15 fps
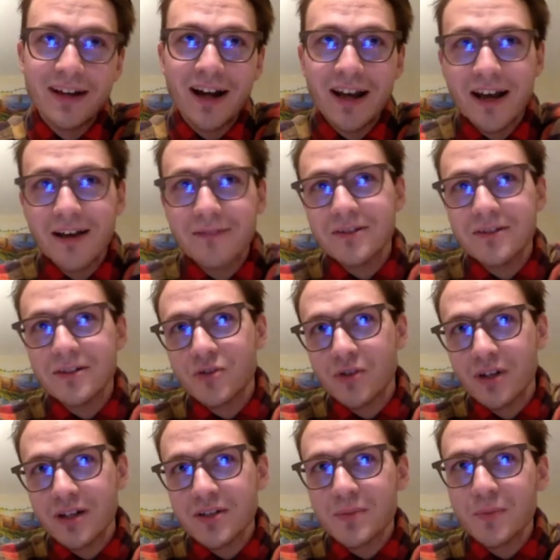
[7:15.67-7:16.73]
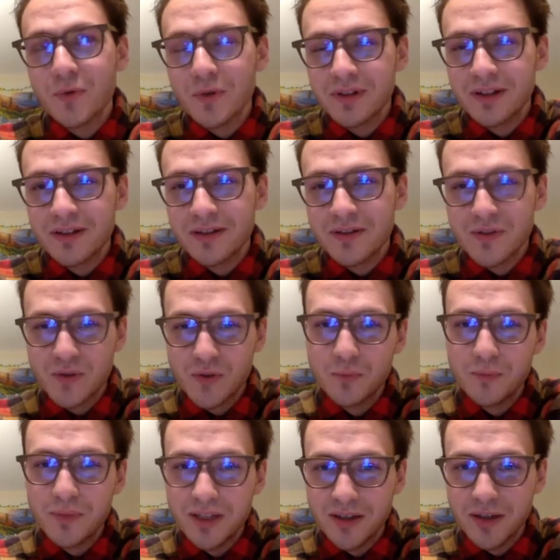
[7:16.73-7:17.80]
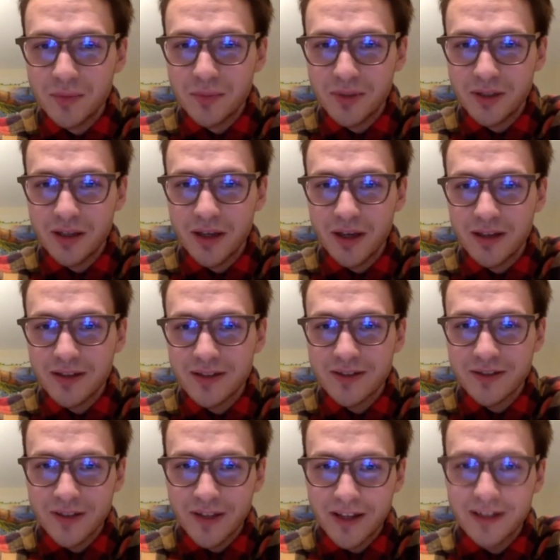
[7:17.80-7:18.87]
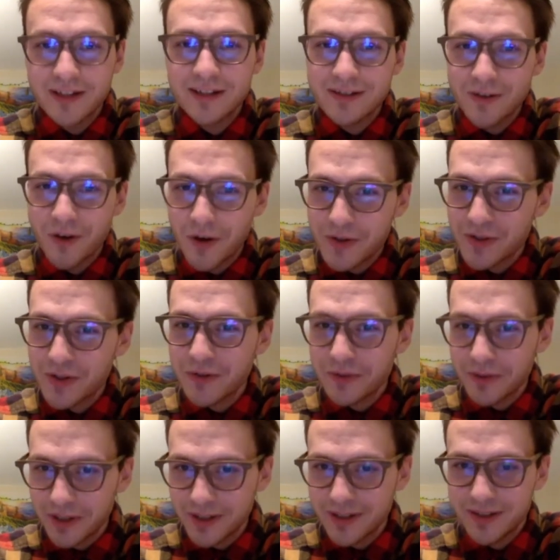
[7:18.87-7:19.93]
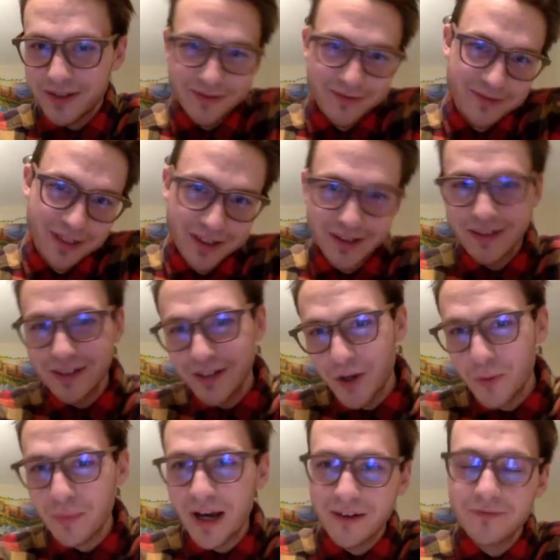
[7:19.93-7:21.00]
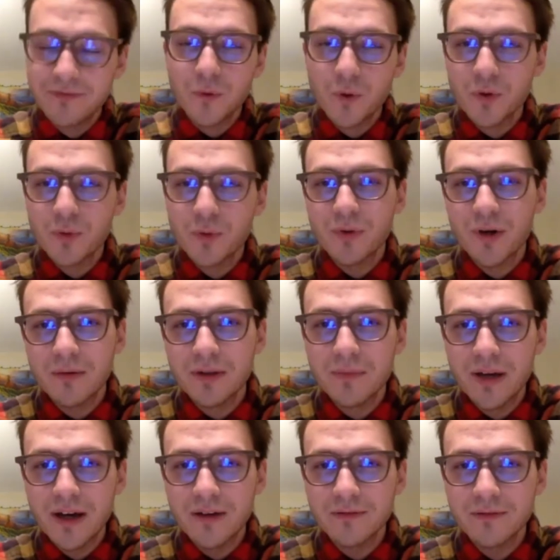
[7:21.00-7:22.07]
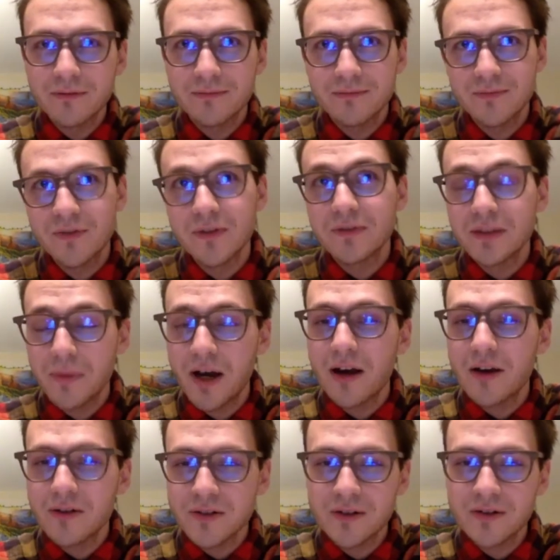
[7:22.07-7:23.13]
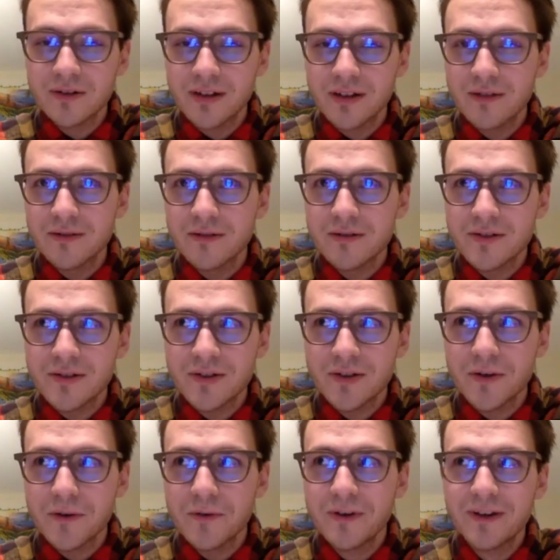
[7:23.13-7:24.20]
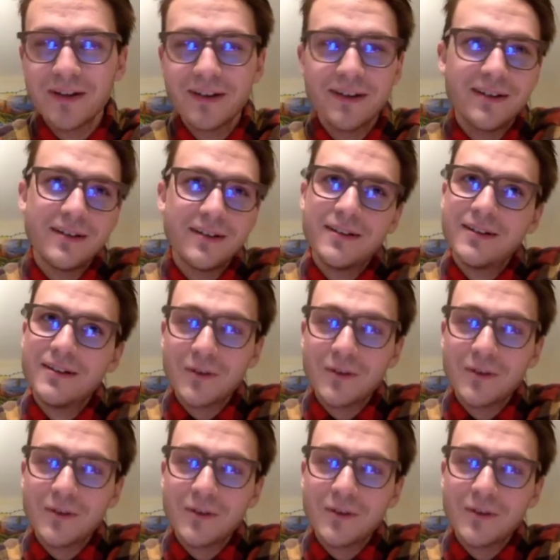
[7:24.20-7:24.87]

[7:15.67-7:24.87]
and again, I have to transport things to Media PA. So that is also like, you know, back and forth, probably about 50 miles altogether. So